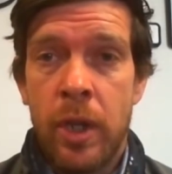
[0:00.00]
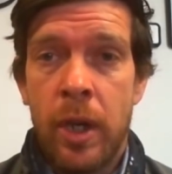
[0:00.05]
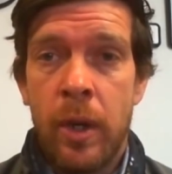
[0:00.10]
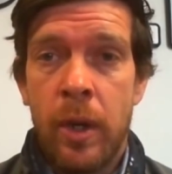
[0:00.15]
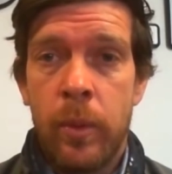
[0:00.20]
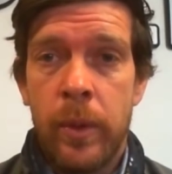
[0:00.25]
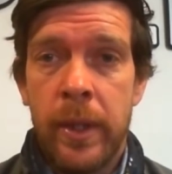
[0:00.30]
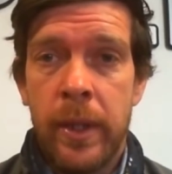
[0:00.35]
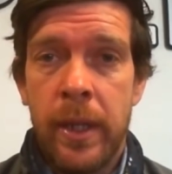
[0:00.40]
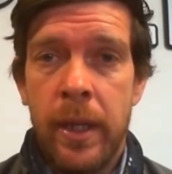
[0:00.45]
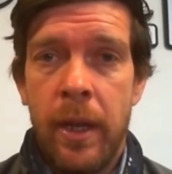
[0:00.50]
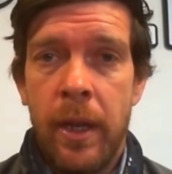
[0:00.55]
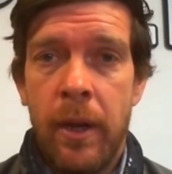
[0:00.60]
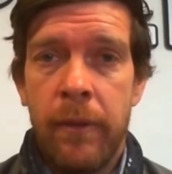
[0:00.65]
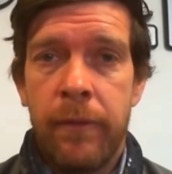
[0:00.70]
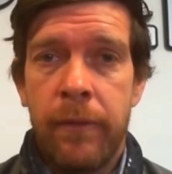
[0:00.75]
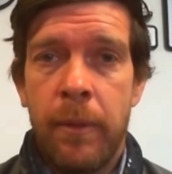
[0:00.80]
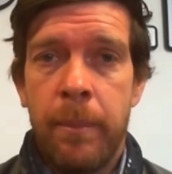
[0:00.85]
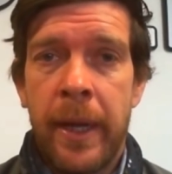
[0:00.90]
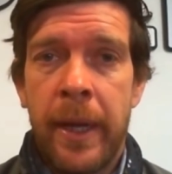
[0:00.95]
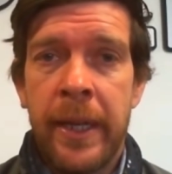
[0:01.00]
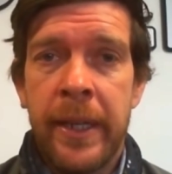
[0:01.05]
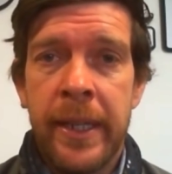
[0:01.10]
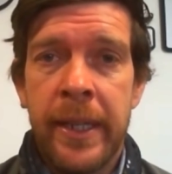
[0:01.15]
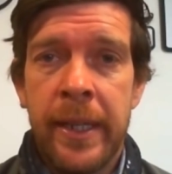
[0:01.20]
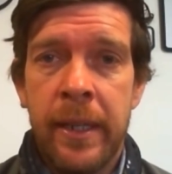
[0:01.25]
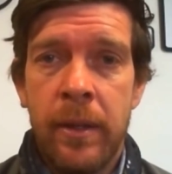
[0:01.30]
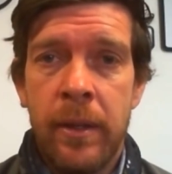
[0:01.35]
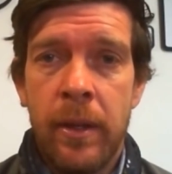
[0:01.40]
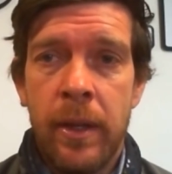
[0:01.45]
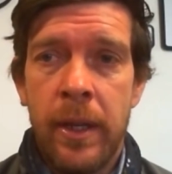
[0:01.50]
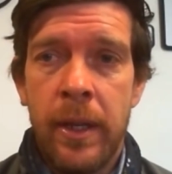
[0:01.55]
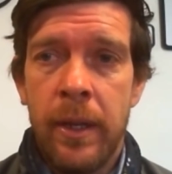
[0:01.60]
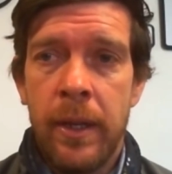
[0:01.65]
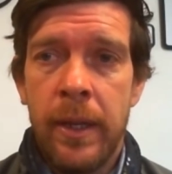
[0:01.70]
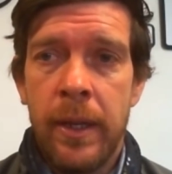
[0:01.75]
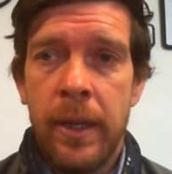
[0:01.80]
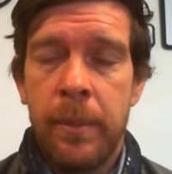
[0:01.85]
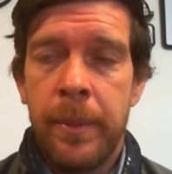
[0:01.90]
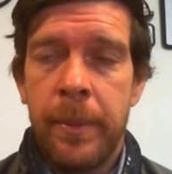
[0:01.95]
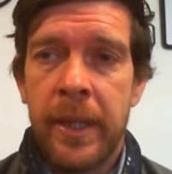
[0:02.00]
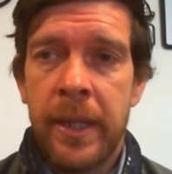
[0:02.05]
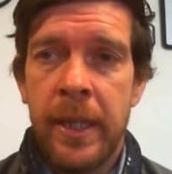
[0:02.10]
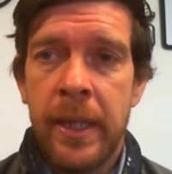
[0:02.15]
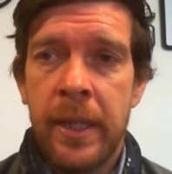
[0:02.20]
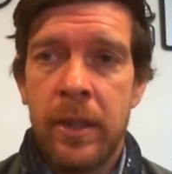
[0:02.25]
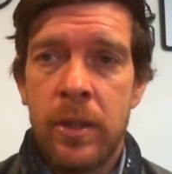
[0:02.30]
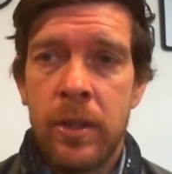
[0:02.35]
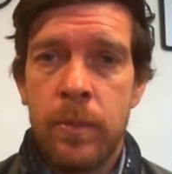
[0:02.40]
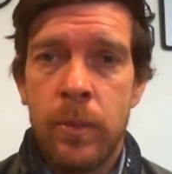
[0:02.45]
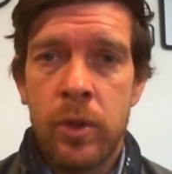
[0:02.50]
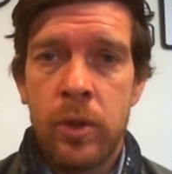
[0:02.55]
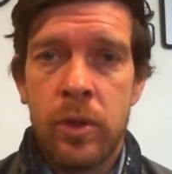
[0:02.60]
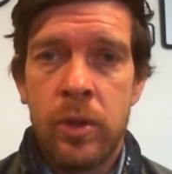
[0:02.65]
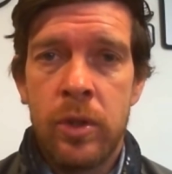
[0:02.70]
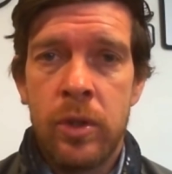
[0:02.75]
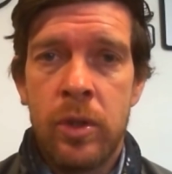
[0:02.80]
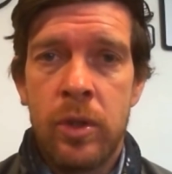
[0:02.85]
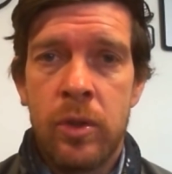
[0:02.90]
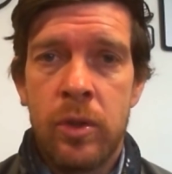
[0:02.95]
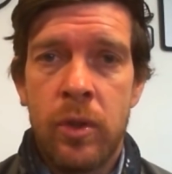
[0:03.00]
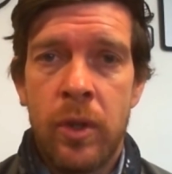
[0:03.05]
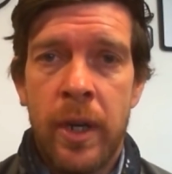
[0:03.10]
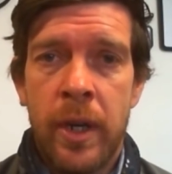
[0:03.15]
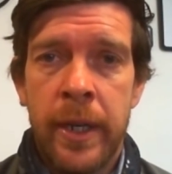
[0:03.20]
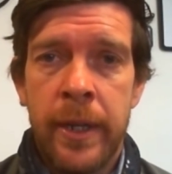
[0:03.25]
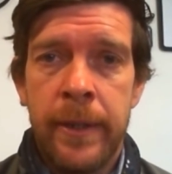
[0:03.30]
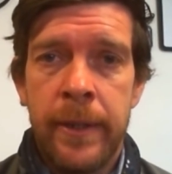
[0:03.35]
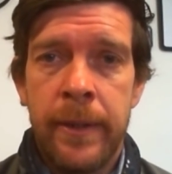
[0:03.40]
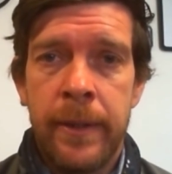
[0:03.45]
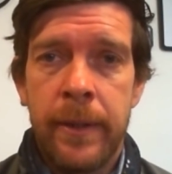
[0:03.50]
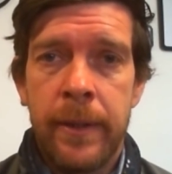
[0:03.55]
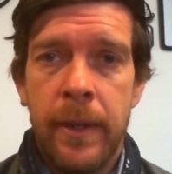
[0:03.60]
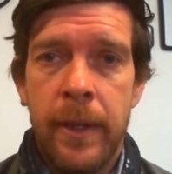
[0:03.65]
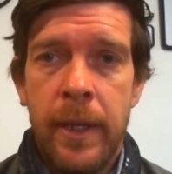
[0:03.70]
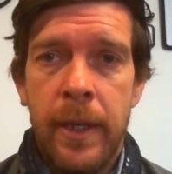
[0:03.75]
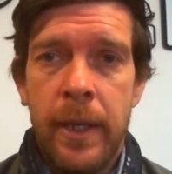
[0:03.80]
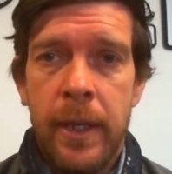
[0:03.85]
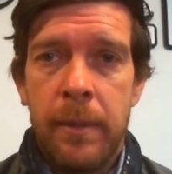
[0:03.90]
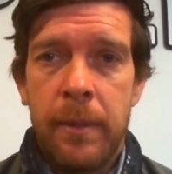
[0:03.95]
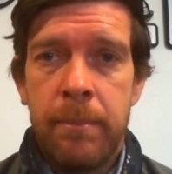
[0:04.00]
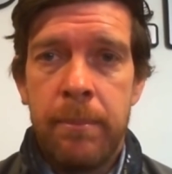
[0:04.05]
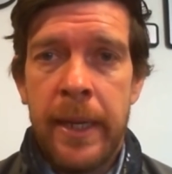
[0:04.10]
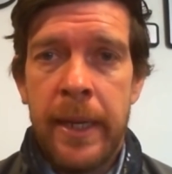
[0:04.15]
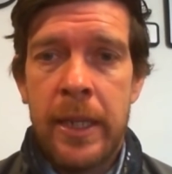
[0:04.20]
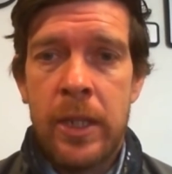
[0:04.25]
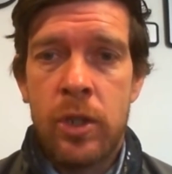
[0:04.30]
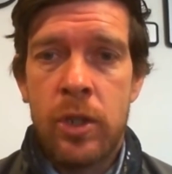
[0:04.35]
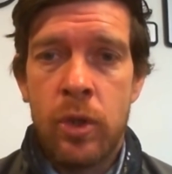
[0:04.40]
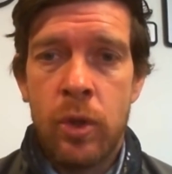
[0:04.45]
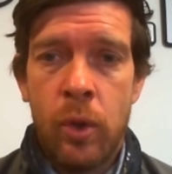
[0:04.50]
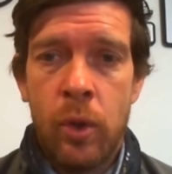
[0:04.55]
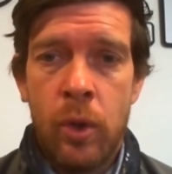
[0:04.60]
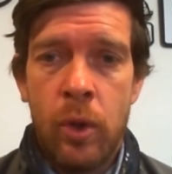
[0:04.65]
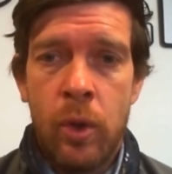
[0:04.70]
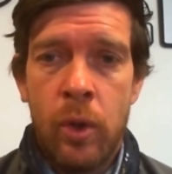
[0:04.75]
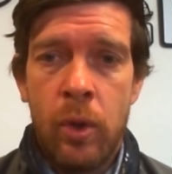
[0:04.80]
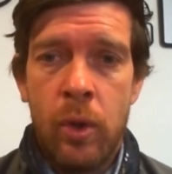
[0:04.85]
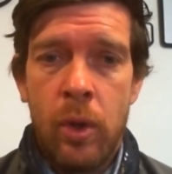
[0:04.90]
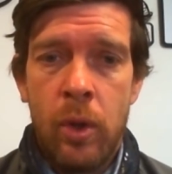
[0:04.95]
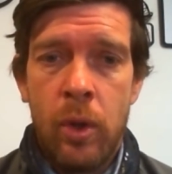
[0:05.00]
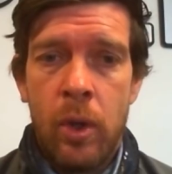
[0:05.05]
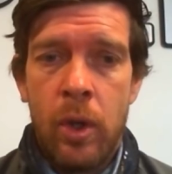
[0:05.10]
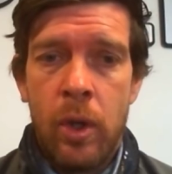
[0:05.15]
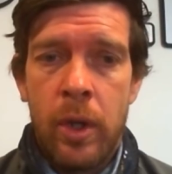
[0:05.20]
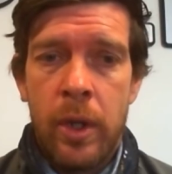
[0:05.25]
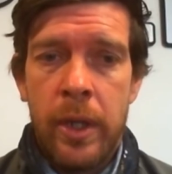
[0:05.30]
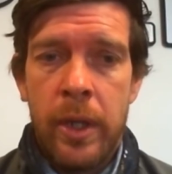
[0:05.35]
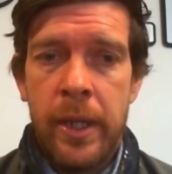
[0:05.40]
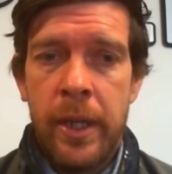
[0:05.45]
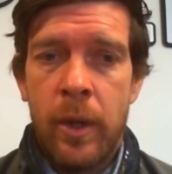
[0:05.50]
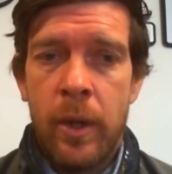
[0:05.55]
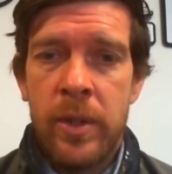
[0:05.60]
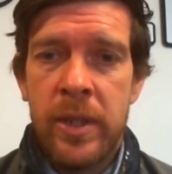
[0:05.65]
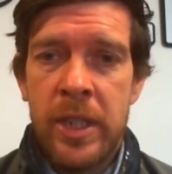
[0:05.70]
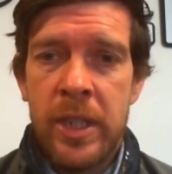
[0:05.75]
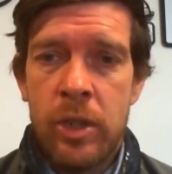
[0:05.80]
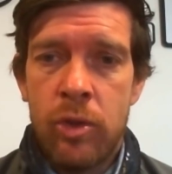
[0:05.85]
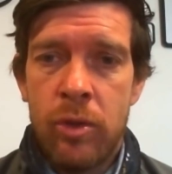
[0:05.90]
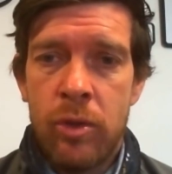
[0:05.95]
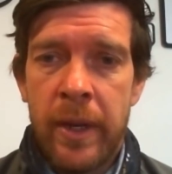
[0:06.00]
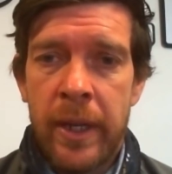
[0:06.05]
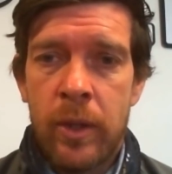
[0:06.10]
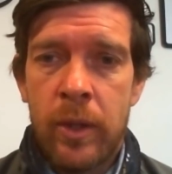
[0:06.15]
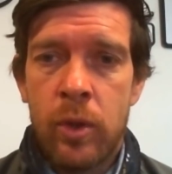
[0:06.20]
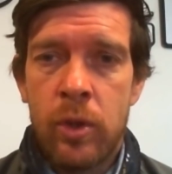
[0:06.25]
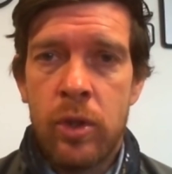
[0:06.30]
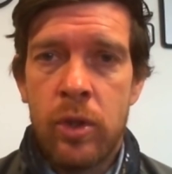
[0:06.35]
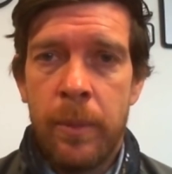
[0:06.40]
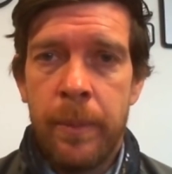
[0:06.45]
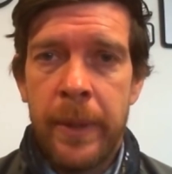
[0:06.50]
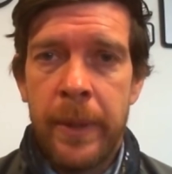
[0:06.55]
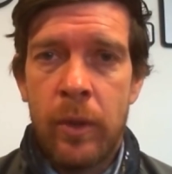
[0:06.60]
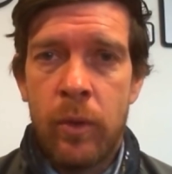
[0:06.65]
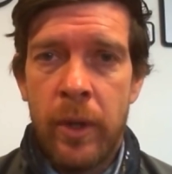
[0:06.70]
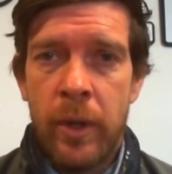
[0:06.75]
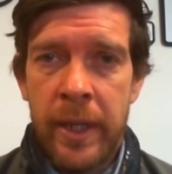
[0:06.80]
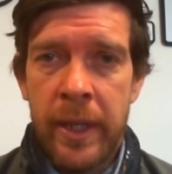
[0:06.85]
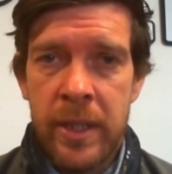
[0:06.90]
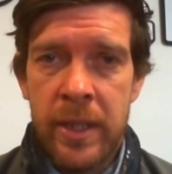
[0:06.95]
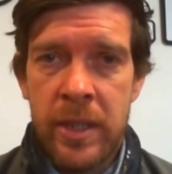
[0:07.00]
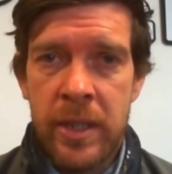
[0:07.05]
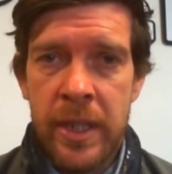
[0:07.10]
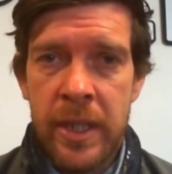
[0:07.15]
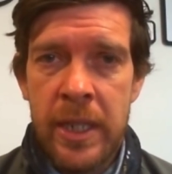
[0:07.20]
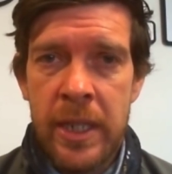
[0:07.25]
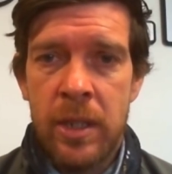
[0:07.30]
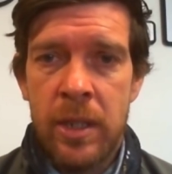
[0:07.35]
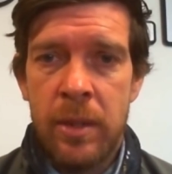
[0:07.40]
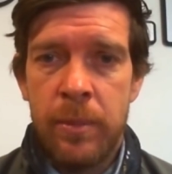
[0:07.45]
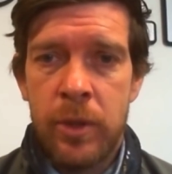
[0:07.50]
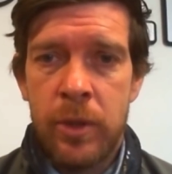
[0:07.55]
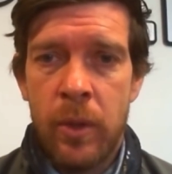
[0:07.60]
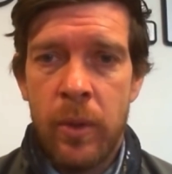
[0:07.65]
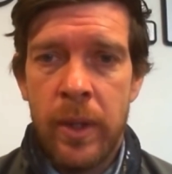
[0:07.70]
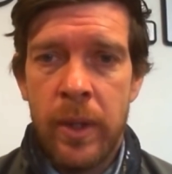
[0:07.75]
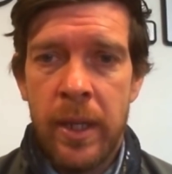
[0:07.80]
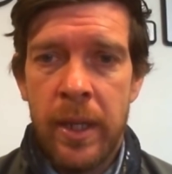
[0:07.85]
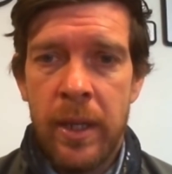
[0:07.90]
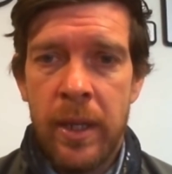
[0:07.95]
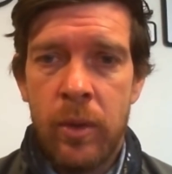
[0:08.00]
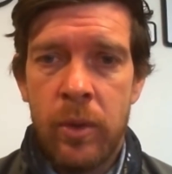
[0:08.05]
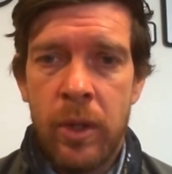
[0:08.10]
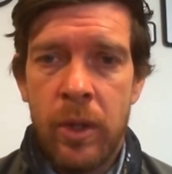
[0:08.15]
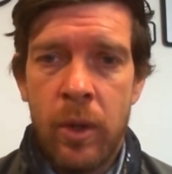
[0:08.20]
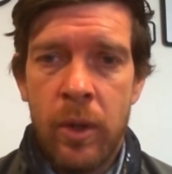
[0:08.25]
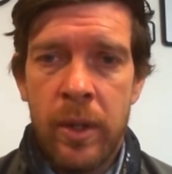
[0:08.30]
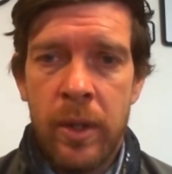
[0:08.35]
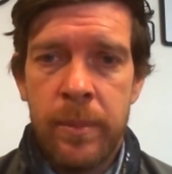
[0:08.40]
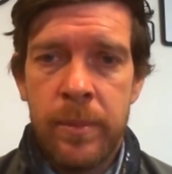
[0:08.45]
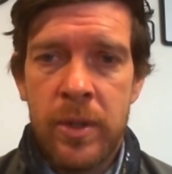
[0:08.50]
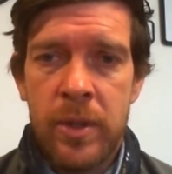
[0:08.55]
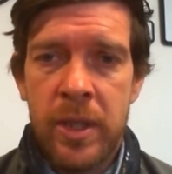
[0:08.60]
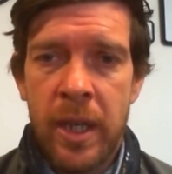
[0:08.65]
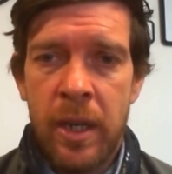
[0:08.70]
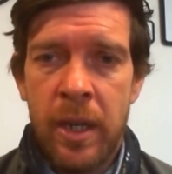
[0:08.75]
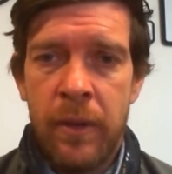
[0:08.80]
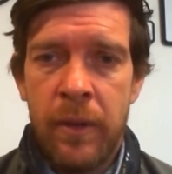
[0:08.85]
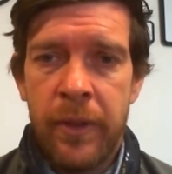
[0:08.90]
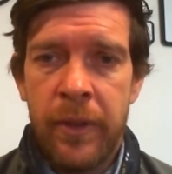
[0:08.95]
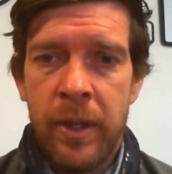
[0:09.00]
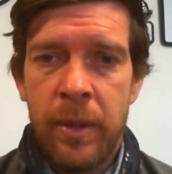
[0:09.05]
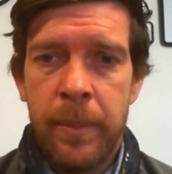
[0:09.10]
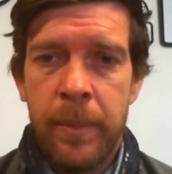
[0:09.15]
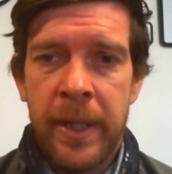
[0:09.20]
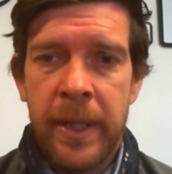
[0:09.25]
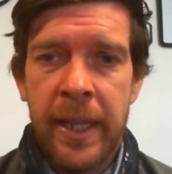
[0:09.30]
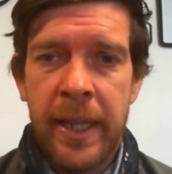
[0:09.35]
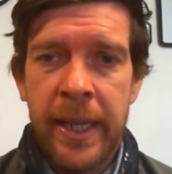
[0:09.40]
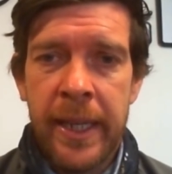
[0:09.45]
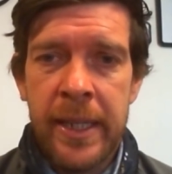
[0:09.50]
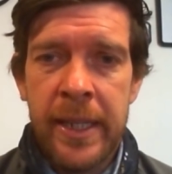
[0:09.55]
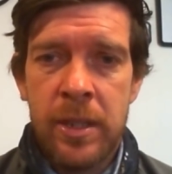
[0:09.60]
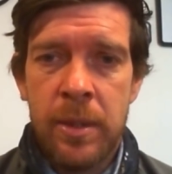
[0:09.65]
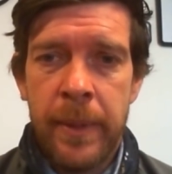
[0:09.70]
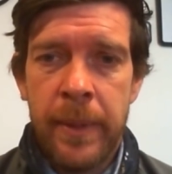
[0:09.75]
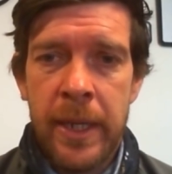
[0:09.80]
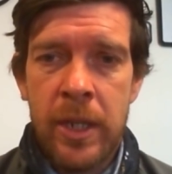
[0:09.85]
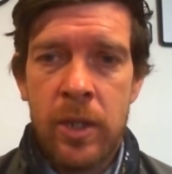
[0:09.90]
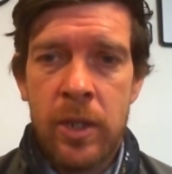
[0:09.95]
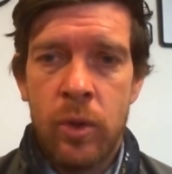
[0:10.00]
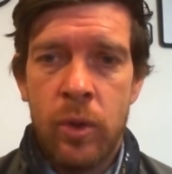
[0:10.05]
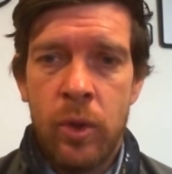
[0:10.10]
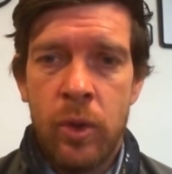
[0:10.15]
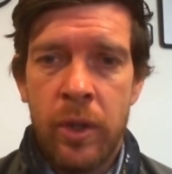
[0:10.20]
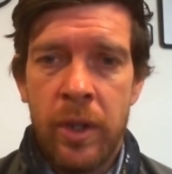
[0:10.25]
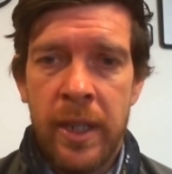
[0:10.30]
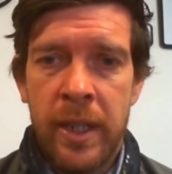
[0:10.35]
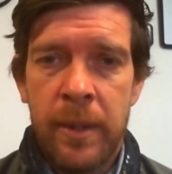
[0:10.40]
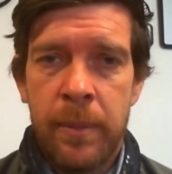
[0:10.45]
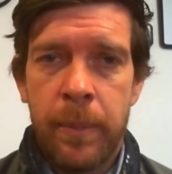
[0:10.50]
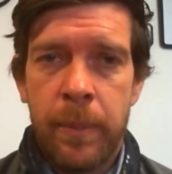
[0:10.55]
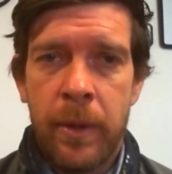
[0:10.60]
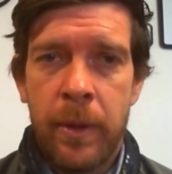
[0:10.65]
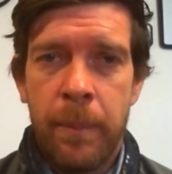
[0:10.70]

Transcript: So, you know, for Manny, he, will be keen as mustard to try and make sure you know his injury record's not been great this season, so he, he'll know in himself that he'll be keen to make sure that he